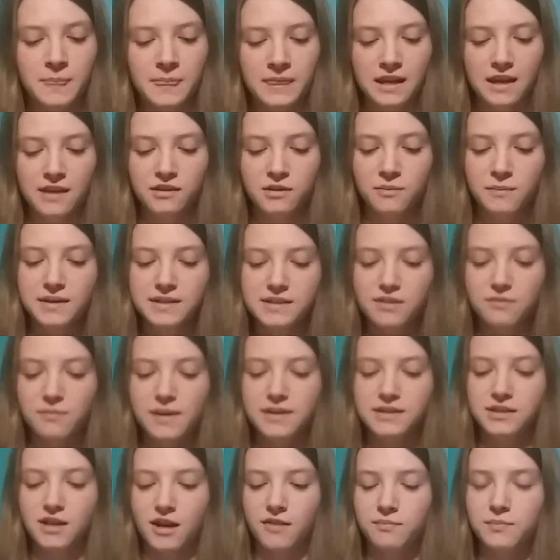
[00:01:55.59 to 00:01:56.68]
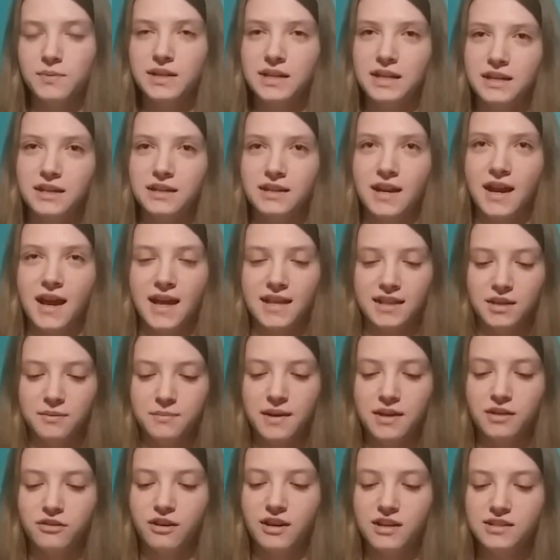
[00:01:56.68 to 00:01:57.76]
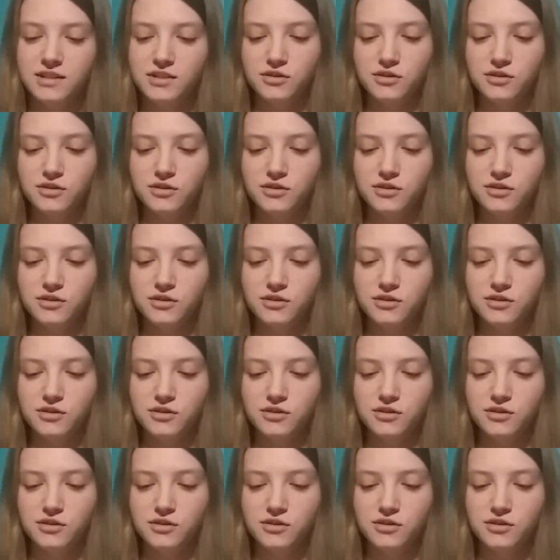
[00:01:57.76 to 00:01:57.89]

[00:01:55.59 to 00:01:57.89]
In the midst of my sophomore year, I let my grades